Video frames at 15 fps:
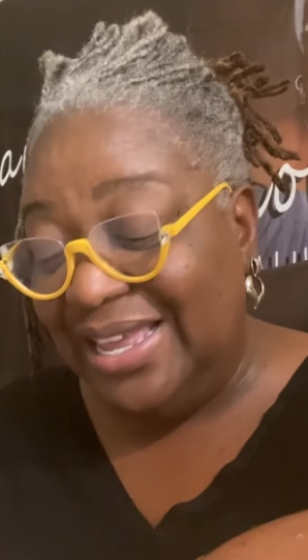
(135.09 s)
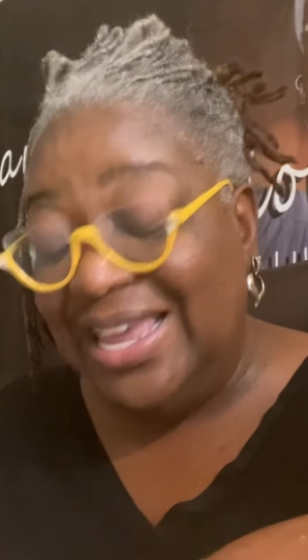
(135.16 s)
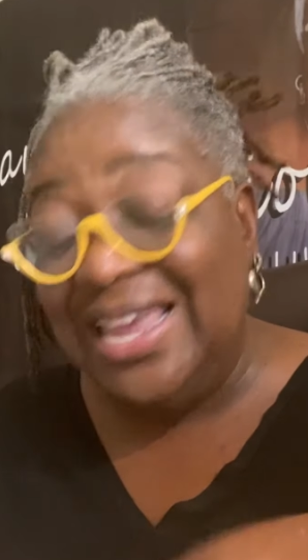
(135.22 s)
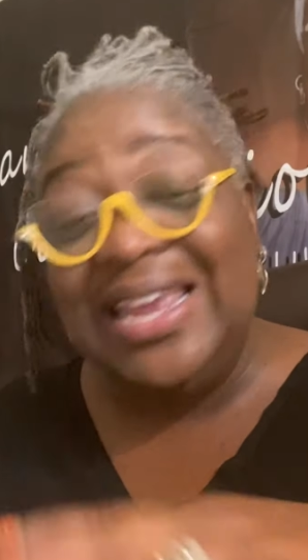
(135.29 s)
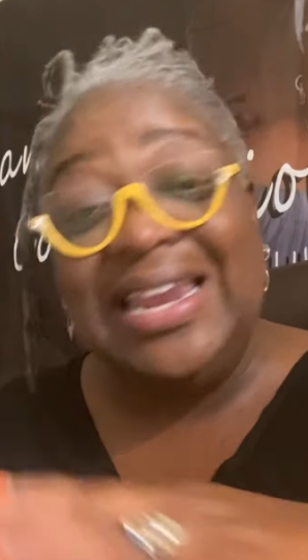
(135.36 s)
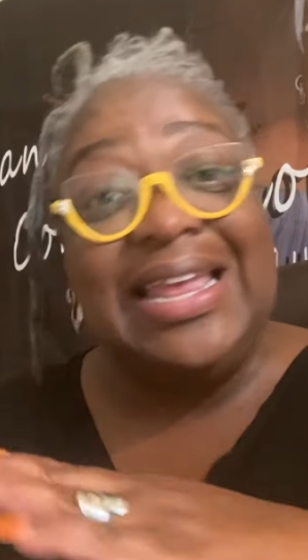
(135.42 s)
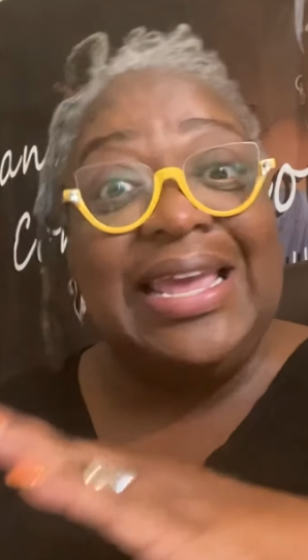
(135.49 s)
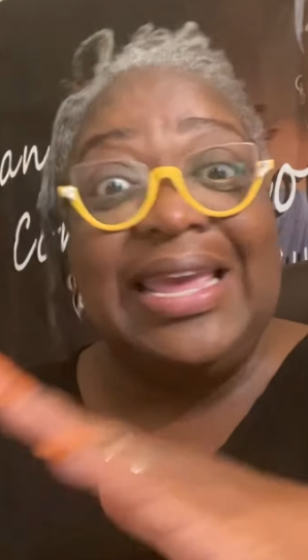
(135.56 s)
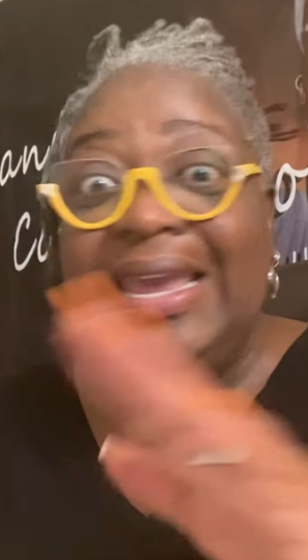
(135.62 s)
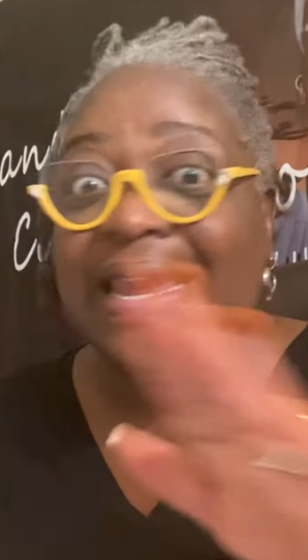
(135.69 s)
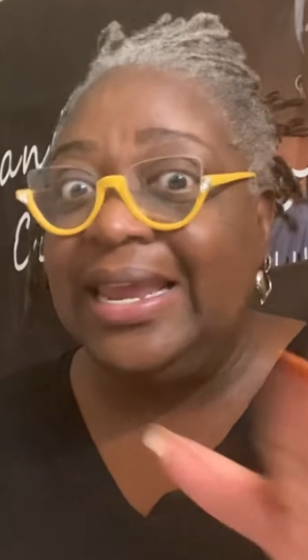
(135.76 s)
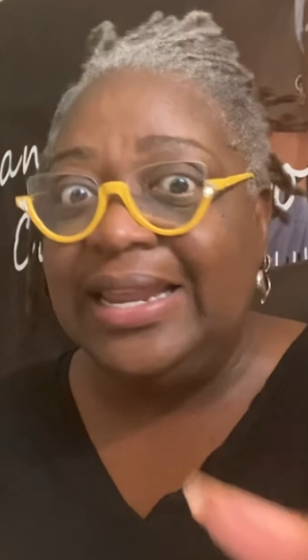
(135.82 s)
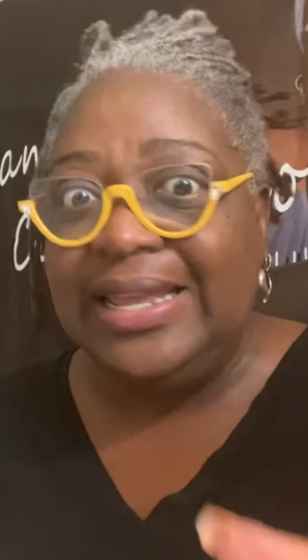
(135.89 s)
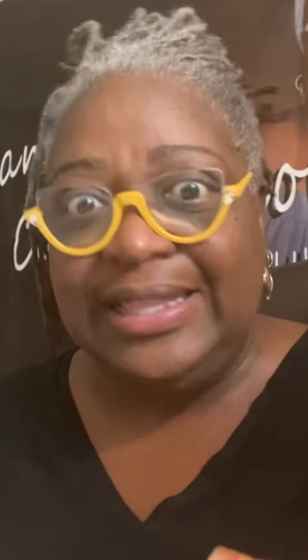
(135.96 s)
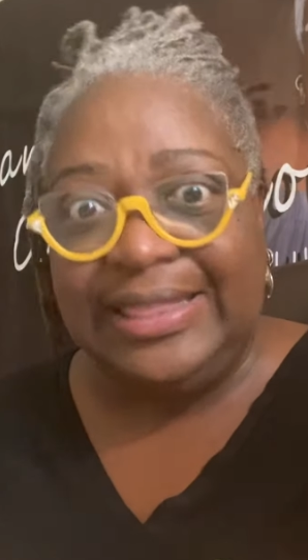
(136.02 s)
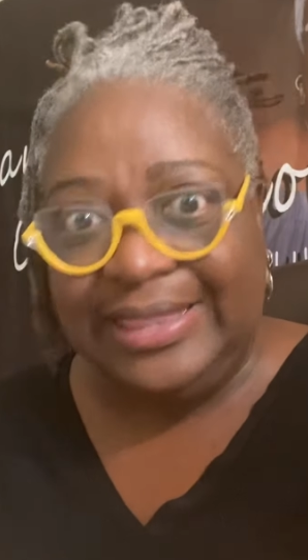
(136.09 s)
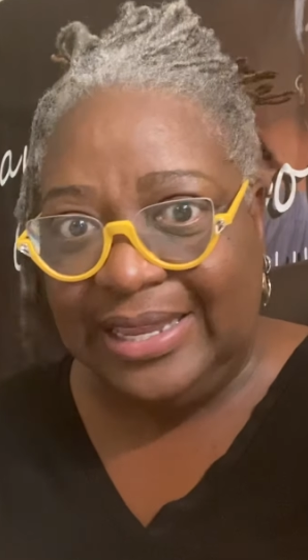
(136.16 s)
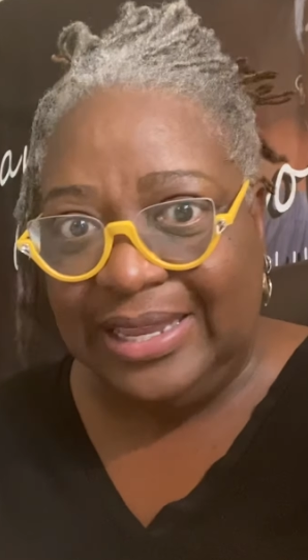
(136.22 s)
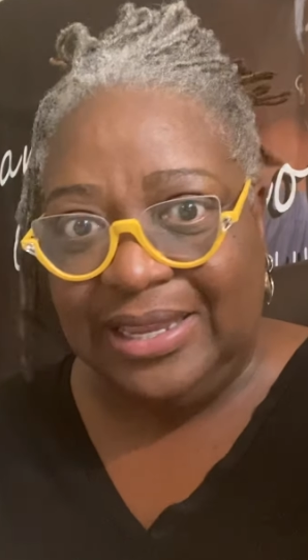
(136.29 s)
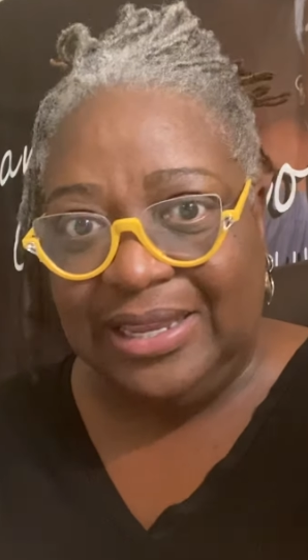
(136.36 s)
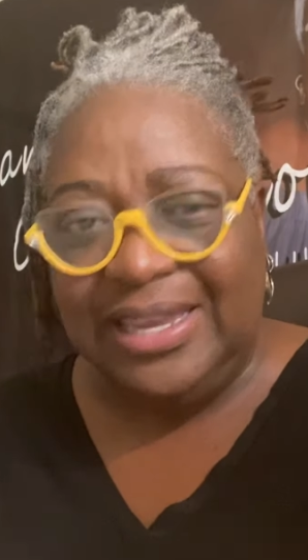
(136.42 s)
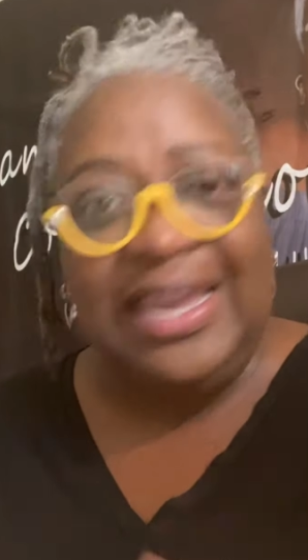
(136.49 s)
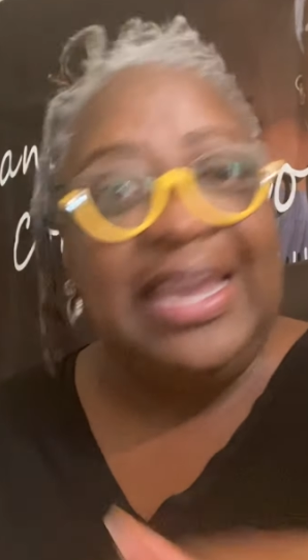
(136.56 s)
and anything.